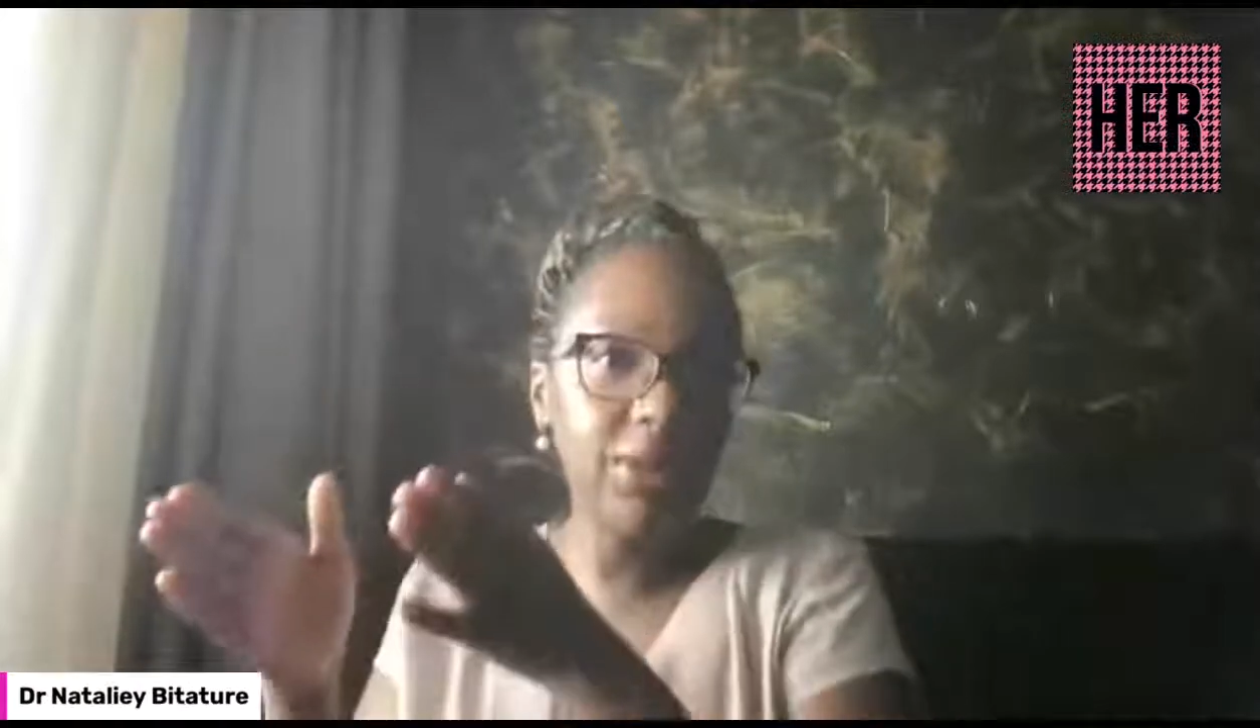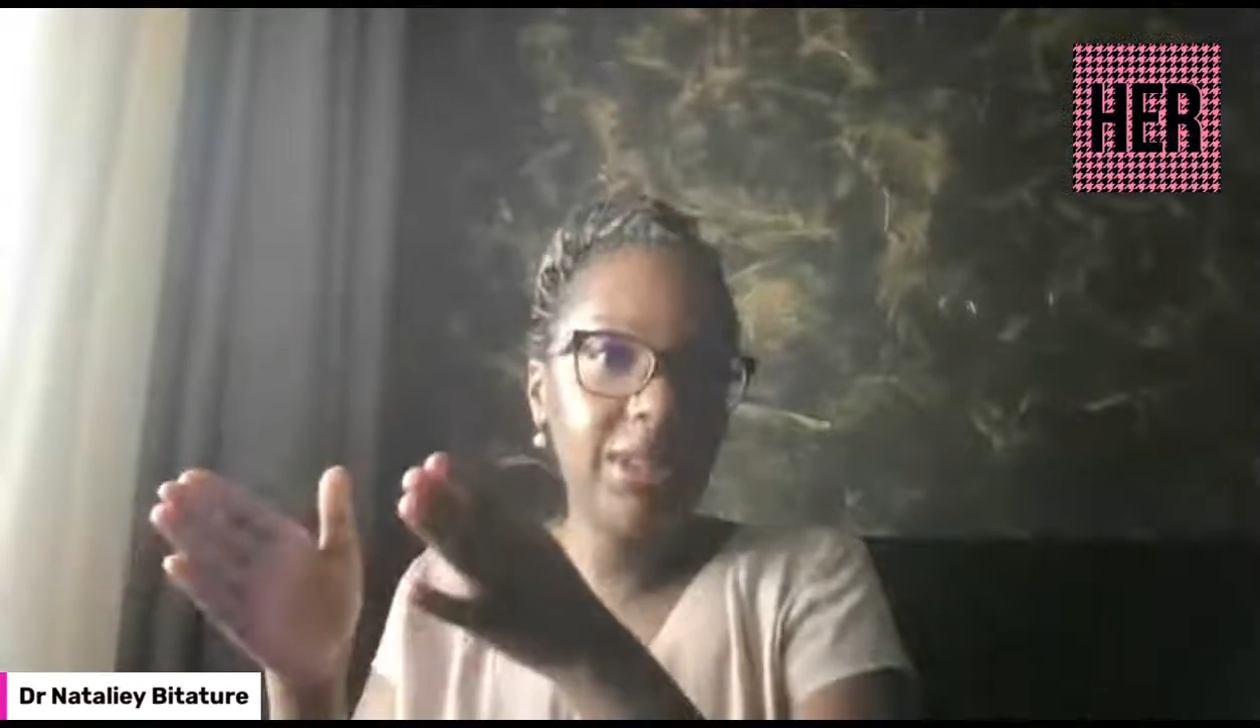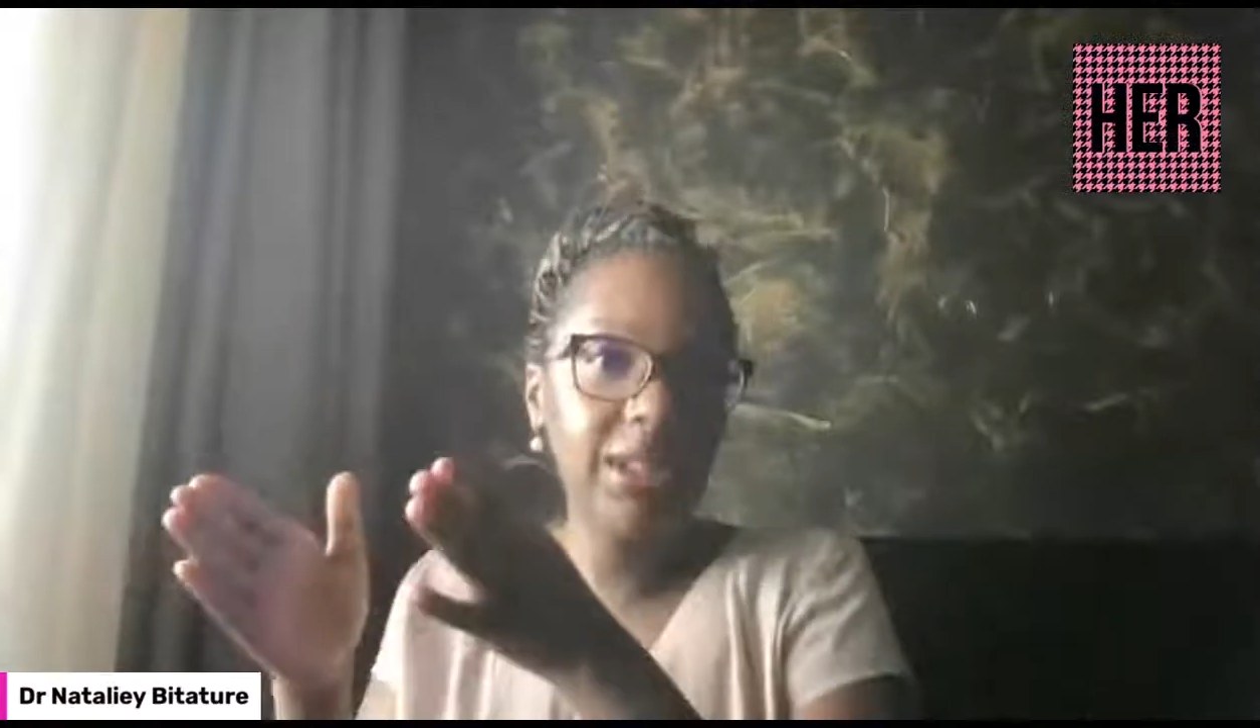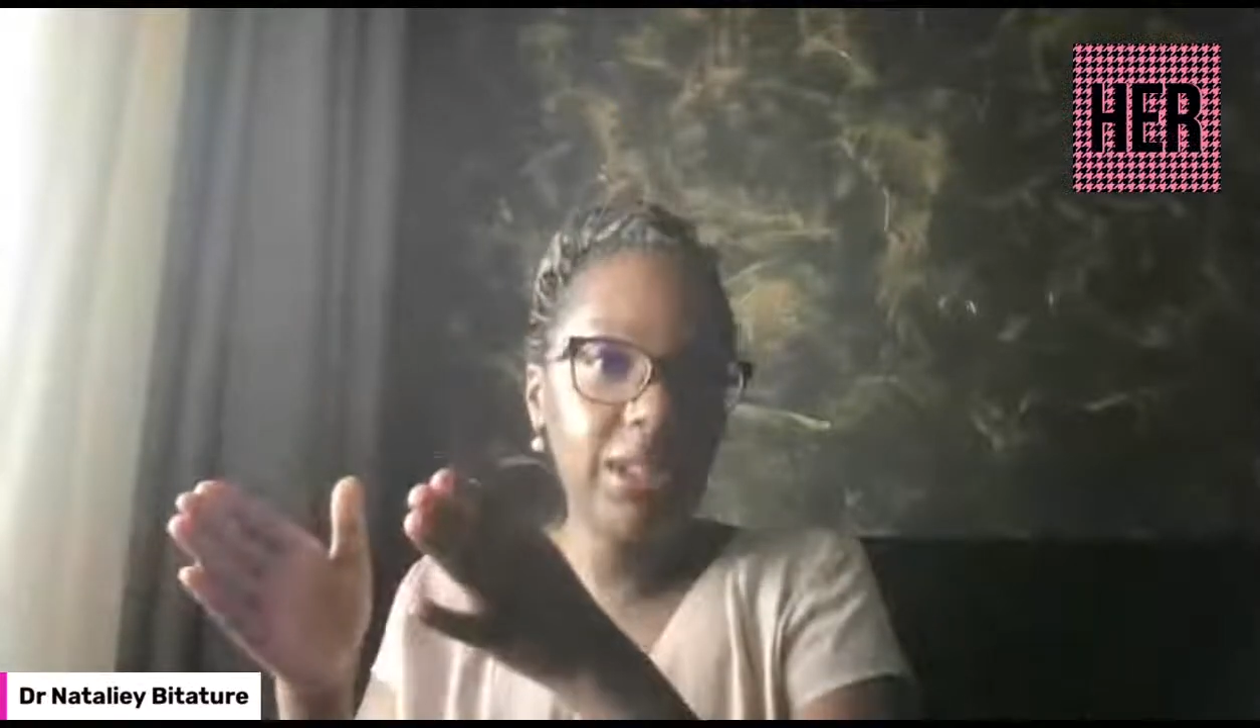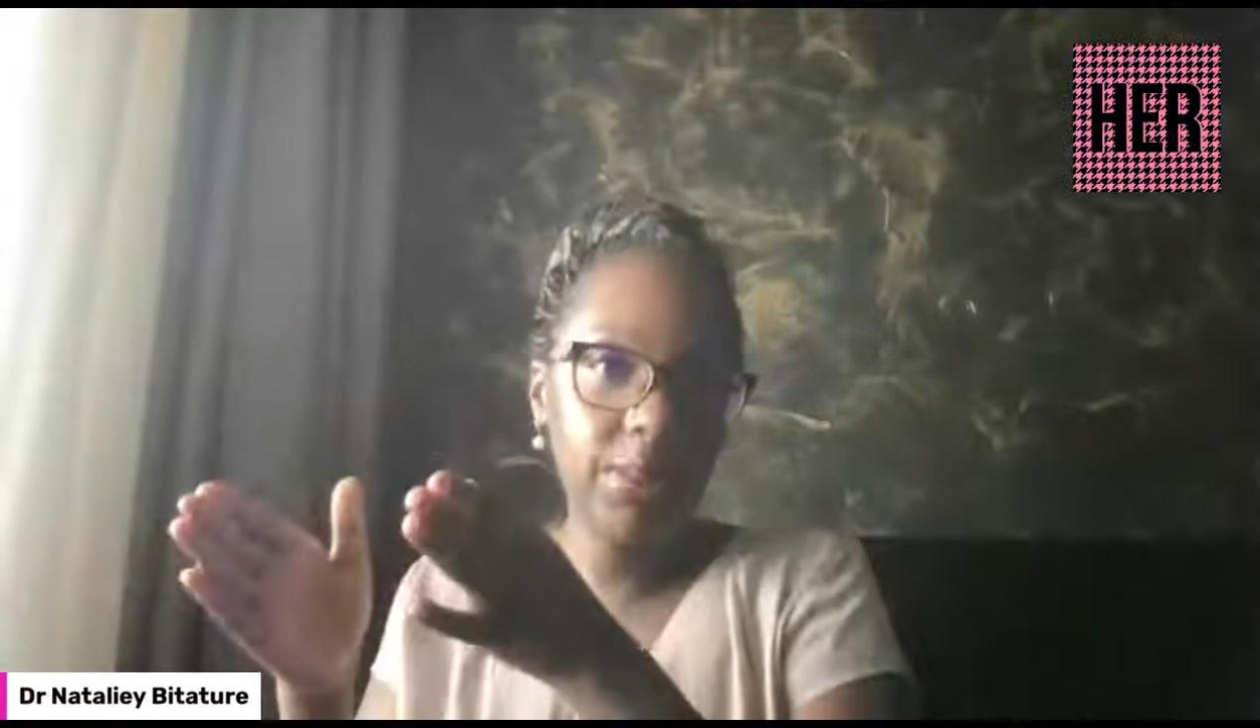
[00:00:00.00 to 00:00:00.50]
to
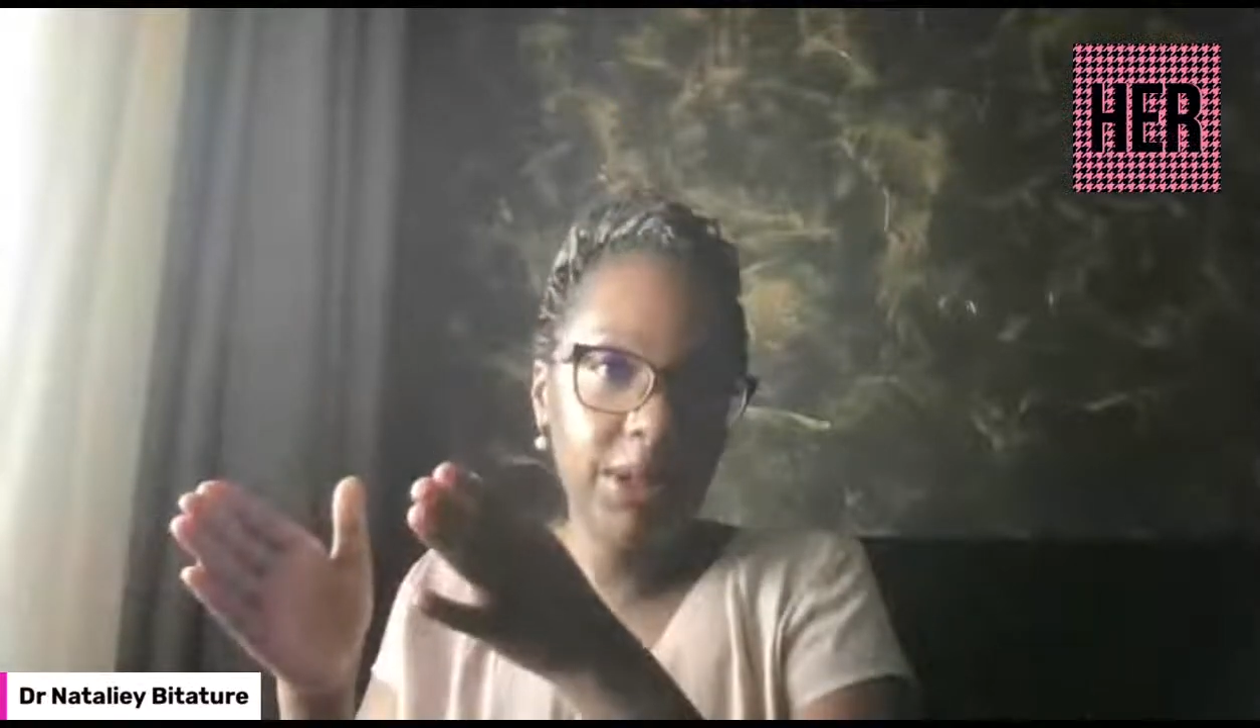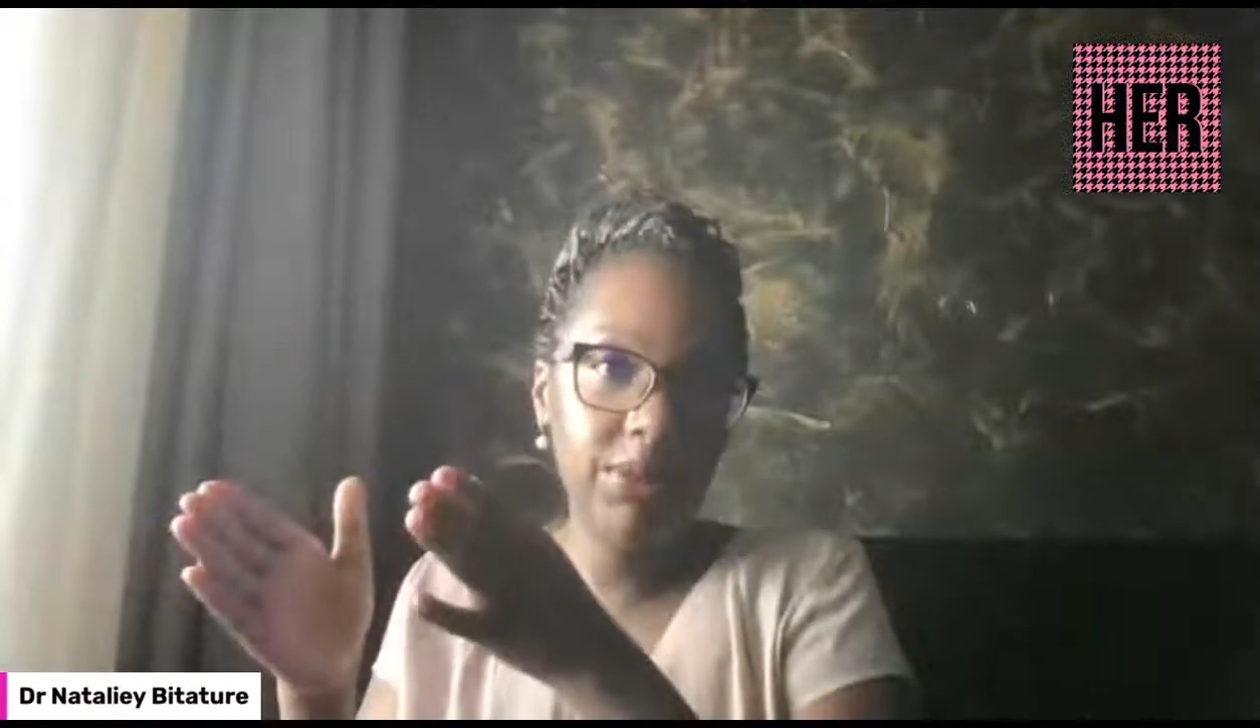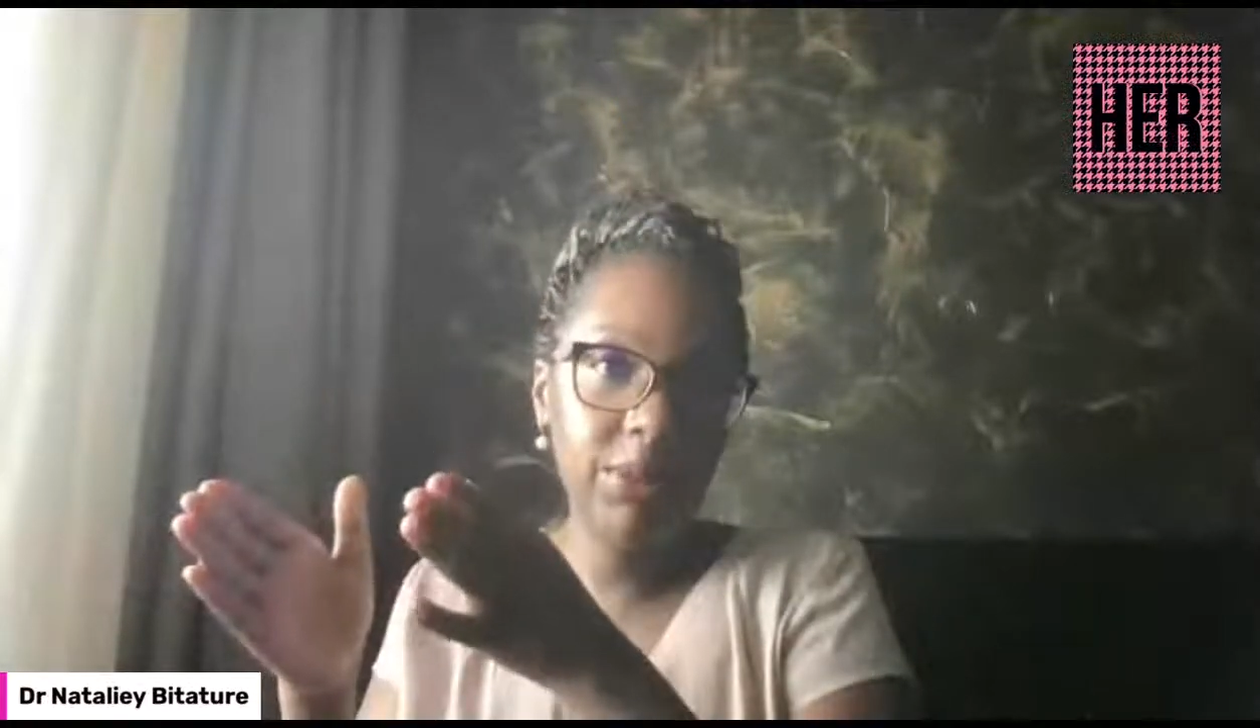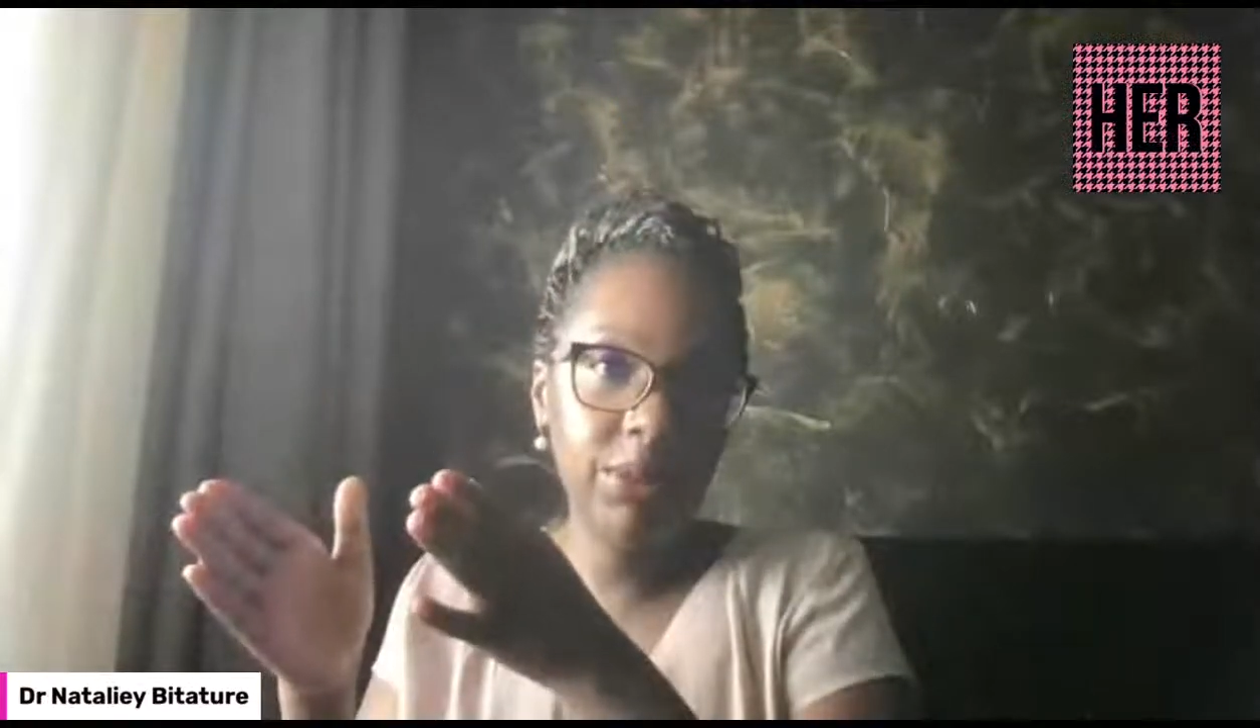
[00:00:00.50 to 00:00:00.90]
the next part of the